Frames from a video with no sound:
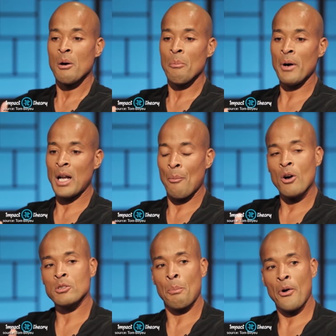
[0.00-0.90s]
but I'm
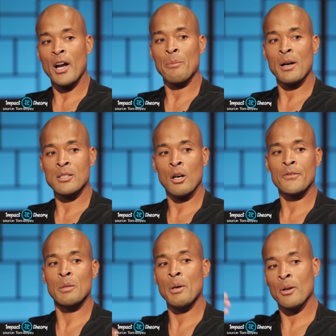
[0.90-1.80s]
also proud of myself
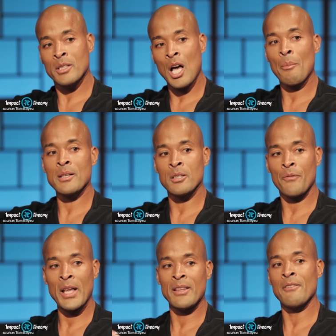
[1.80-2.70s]
to be able to tell myself
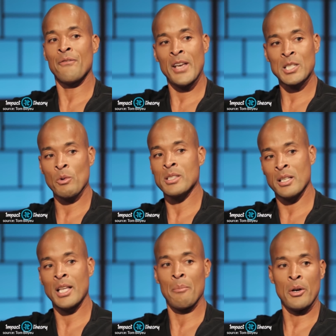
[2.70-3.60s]
that and then fix what's in
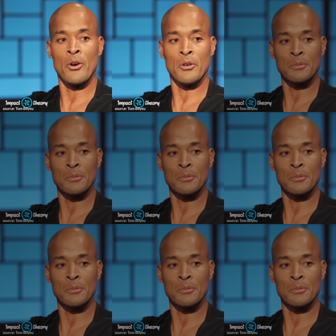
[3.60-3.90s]
that mirror.